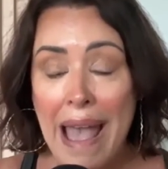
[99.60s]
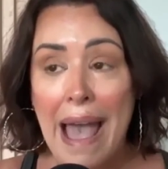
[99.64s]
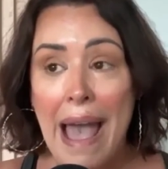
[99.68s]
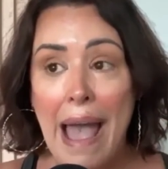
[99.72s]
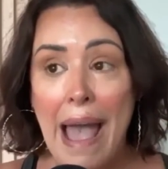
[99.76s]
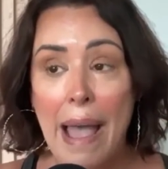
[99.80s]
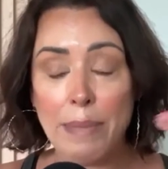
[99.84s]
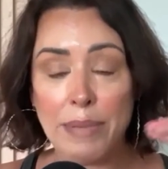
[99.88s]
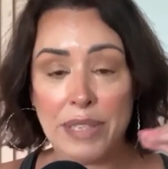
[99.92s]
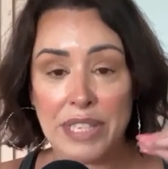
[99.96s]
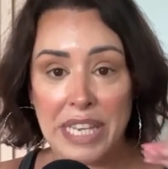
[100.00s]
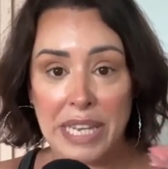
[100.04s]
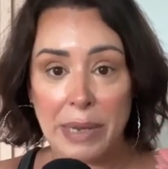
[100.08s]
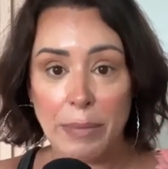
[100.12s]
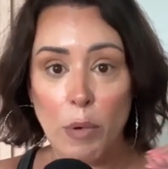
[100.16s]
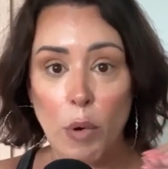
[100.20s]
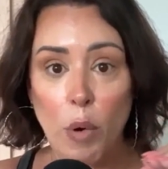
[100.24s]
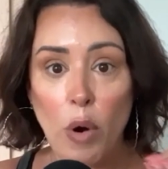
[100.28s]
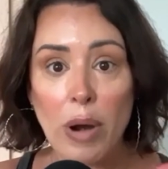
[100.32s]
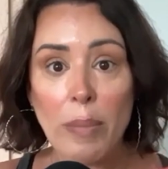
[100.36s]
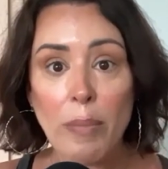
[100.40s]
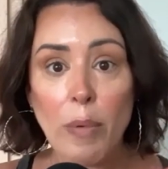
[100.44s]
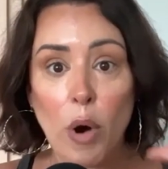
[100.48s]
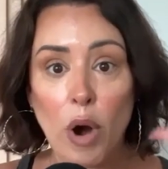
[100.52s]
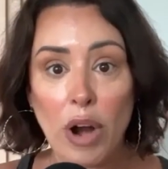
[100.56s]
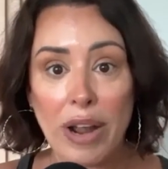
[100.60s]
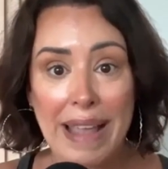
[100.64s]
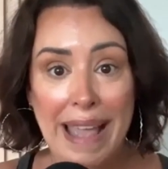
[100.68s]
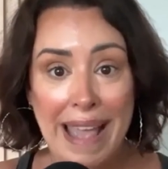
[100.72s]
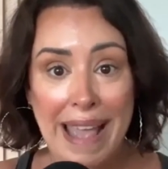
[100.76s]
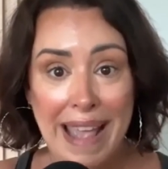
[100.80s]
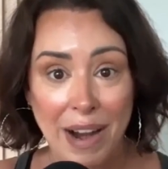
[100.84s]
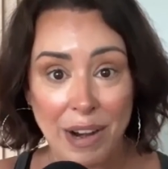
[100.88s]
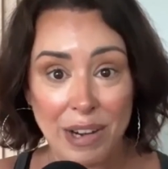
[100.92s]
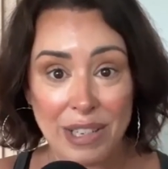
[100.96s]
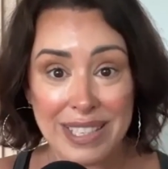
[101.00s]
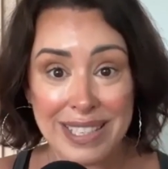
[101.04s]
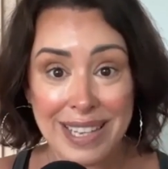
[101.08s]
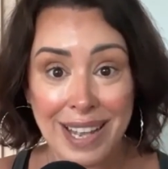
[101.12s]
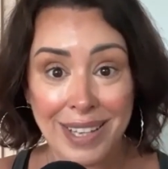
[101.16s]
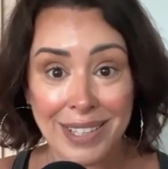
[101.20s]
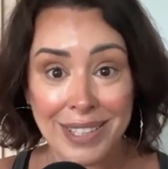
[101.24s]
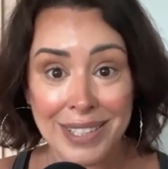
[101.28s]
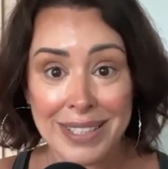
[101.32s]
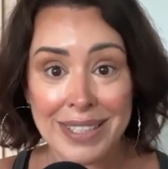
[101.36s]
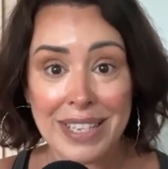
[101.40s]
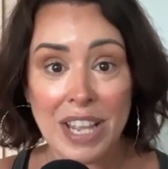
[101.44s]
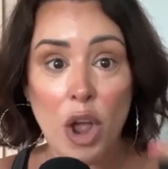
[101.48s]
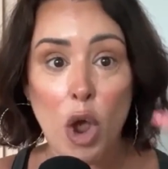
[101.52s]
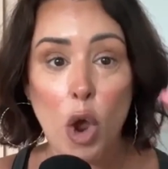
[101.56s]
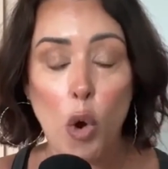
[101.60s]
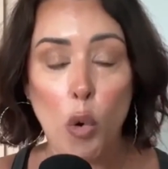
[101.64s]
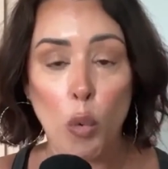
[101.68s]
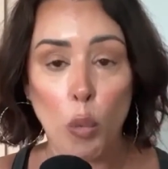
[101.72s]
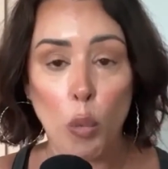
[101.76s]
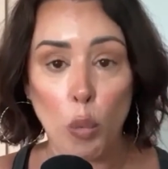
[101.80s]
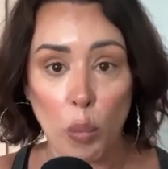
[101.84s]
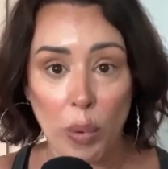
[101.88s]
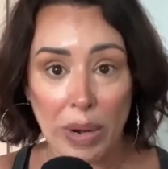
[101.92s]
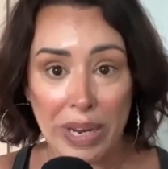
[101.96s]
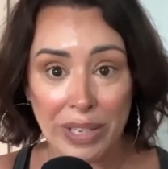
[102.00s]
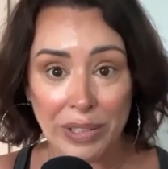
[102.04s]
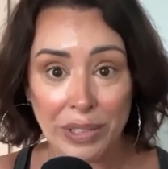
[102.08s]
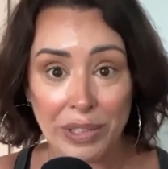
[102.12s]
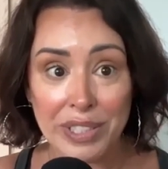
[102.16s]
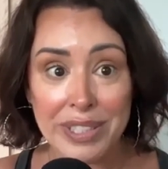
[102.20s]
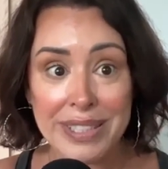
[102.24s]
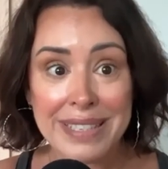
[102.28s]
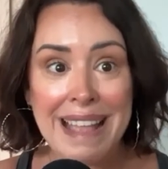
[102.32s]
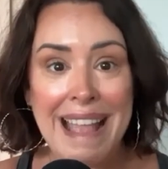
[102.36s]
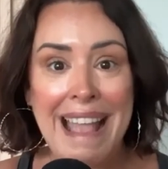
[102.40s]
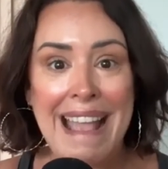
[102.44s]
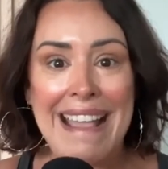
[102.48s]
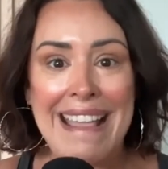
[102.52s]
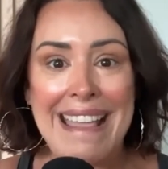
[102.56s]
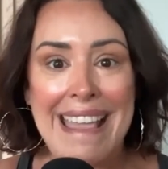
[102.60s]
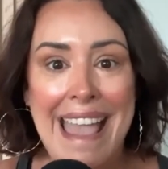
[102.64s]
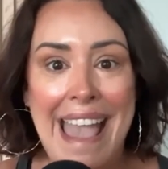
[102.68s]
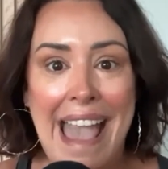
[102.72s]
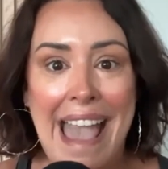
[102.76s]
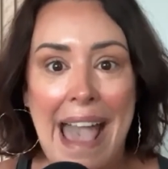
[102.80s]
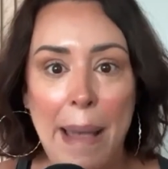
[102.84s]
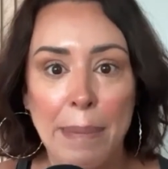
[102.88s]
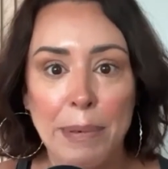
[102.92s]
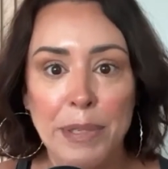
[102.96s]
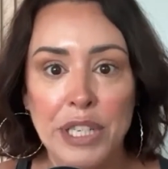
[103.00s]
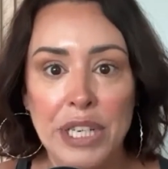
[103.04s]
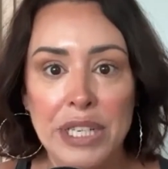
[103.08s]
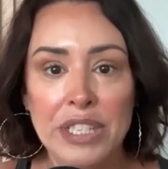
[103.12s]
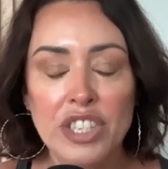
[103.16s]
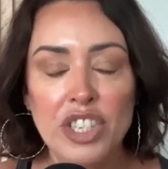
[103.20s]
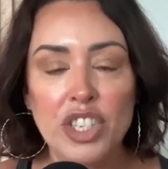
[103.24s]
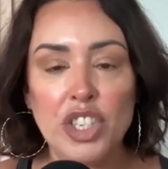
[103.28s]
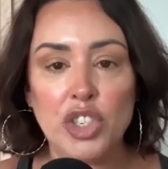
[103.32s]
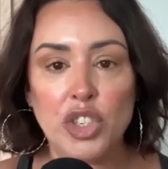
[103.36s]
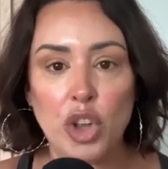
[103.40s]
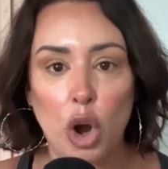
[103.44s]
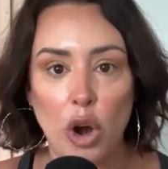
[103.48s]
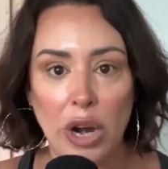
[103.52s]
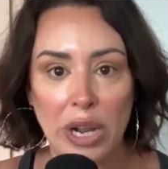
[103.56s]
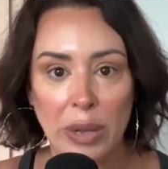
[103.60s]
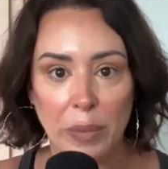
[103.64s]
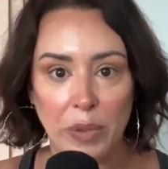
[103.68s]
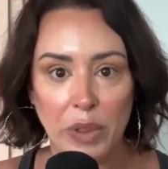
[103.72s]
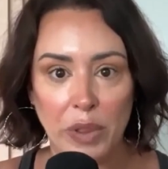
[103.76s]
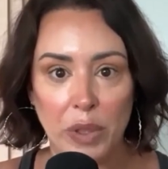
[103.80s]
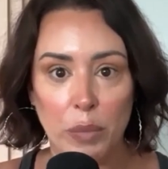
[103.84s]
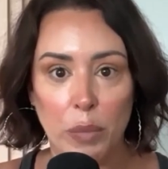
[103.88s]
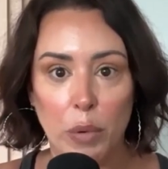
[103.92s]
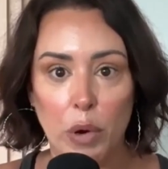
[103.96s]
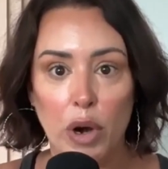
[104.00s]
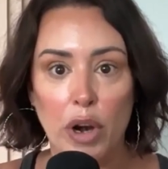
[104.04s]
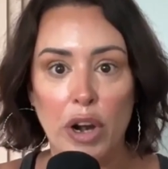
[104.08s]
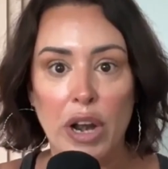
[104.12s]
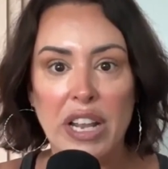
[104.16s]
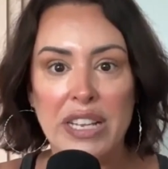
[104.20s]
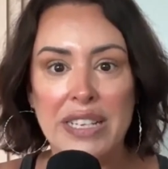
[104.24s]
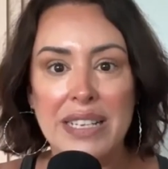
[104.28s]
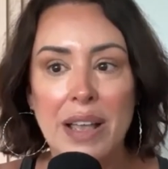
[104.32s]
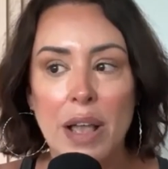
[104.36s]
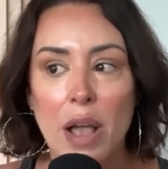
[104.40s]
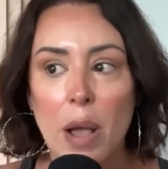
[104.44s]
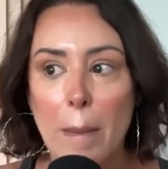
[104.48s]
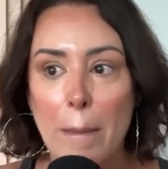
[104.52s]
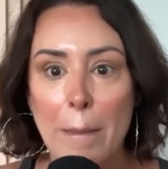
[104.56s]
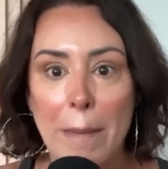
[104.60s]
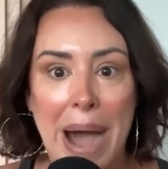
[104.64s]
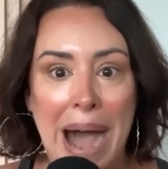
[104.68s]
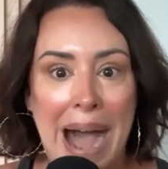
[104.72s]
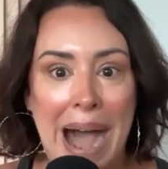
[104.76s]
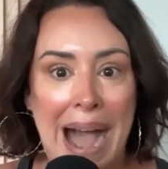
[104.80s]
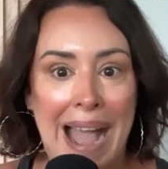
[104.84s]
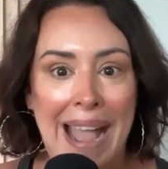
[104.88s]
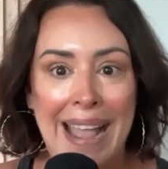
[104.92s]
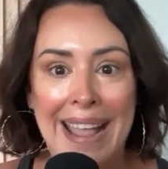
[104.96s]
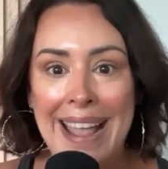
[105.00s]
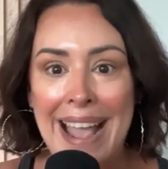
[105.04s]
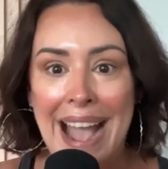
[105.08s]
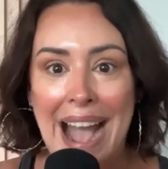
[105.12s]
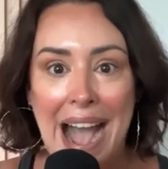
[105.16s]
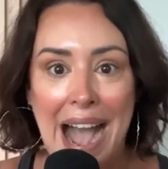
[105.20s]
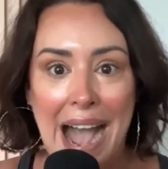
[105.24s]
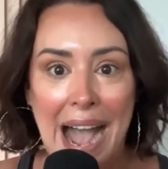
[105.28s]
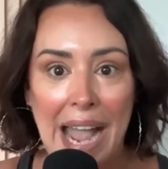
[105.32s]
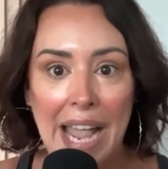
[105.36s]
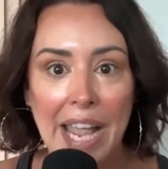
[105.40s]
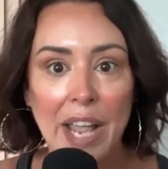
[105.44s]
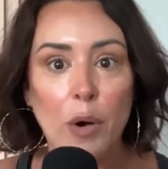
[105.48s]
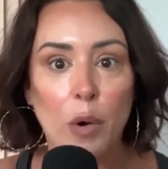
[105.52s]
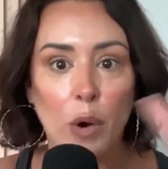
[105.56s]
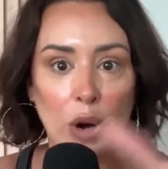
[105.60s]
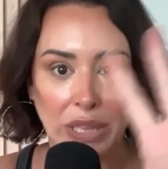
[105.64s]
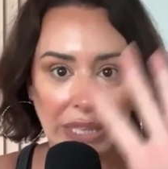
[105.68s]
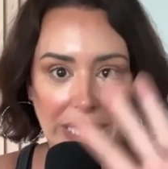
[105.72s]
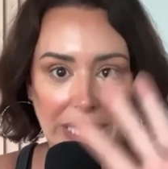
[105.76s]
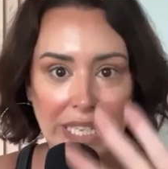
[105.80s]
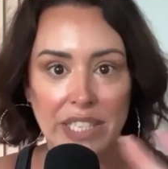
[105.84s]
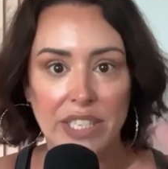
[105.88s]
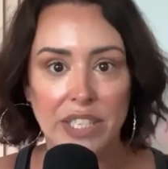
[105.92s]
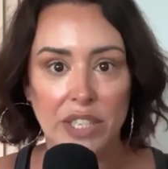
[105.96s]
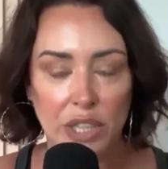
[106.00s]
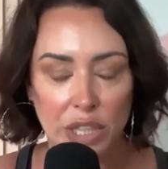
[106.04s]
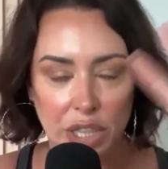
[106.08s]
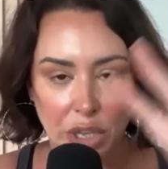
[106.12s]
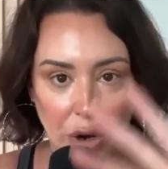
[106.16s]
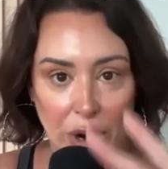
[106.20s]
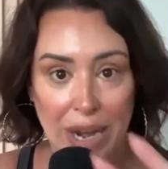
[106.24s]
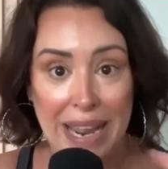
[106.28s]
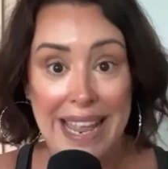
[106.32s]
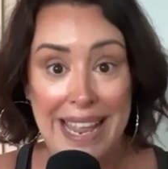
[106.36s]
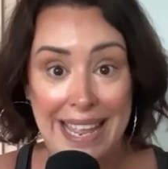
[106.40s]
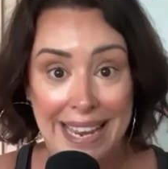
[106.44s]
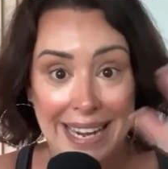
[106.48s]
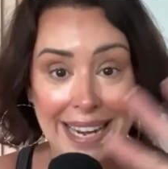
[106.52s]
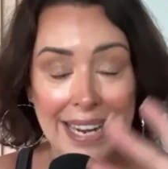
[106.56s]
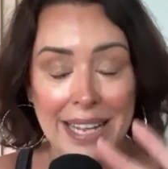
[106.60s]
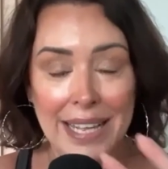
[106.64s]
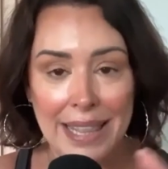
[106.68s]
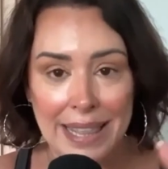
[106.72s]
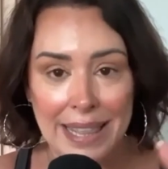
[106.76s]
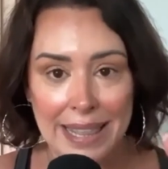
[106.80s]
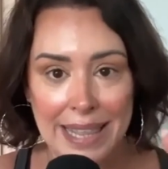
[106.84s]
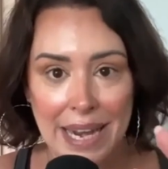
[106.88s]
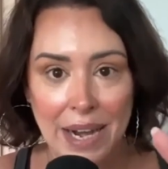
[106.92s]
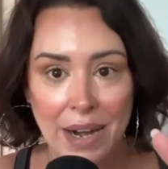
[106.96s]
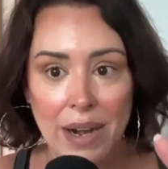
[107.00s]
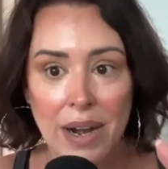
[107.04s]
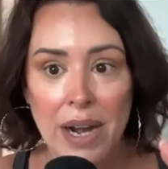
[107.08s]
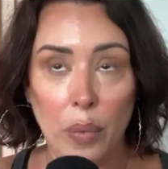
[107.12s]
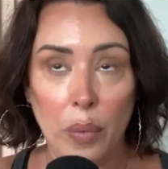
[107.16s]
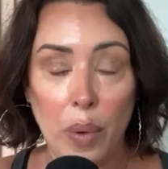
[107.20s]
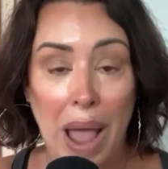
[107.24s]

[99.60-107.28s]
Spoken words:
I'm seeing more and more carousels, reels, captions, starting with the word I, or at least they're in there.